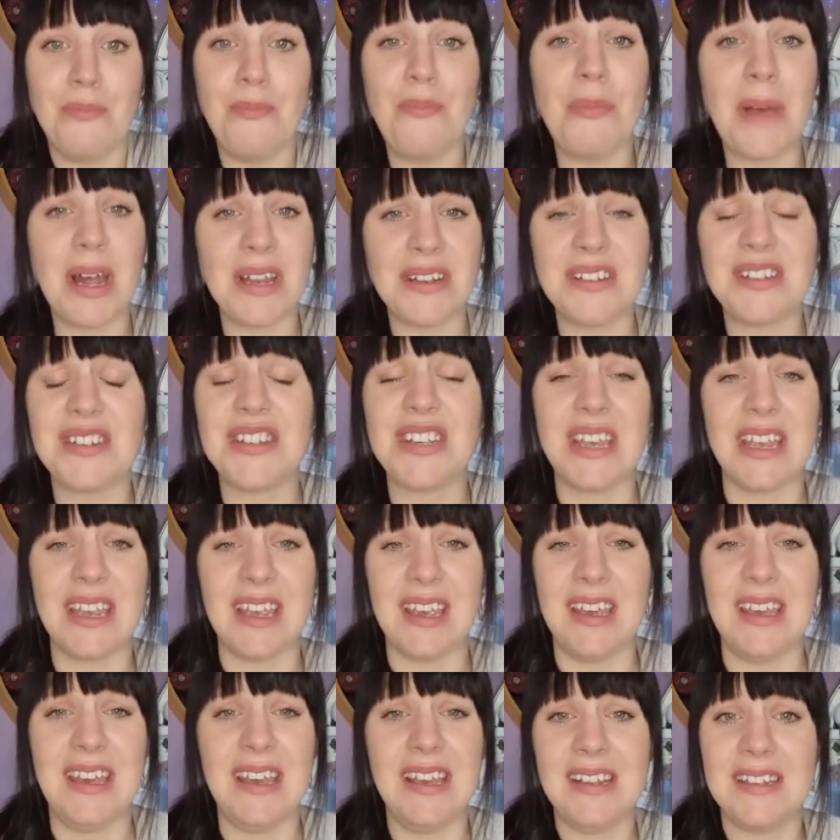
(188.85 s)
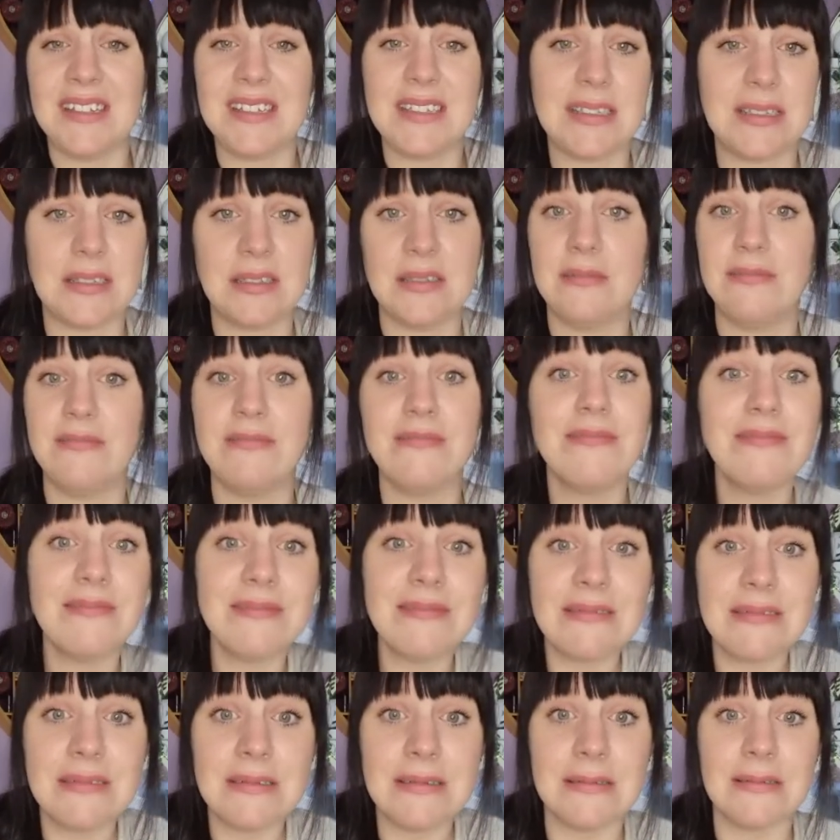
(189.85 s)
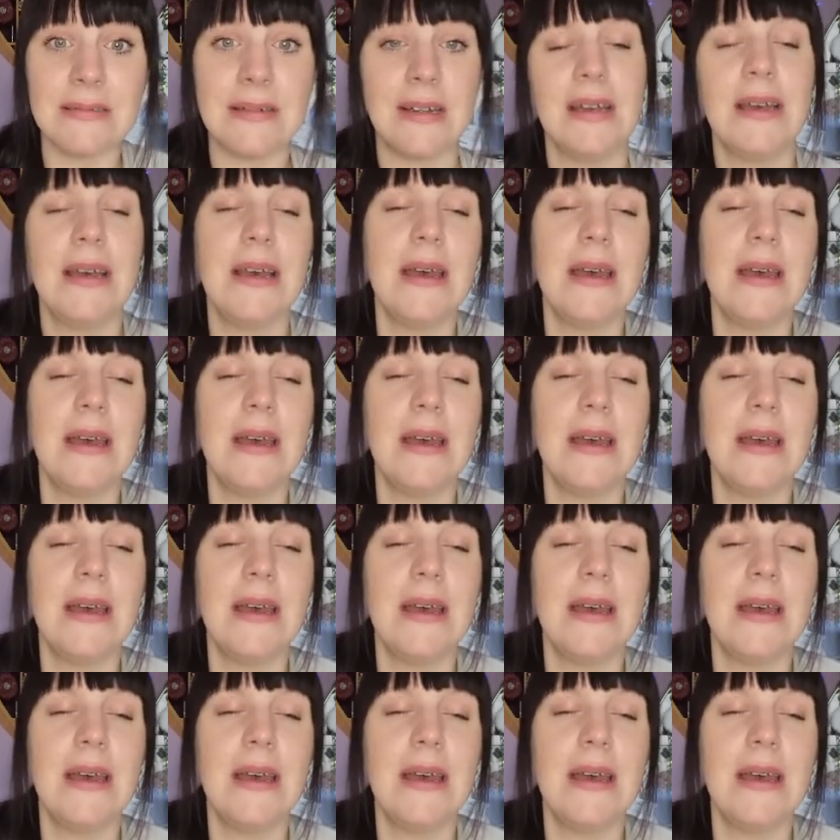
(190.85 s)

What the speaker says: munching. It's ooh,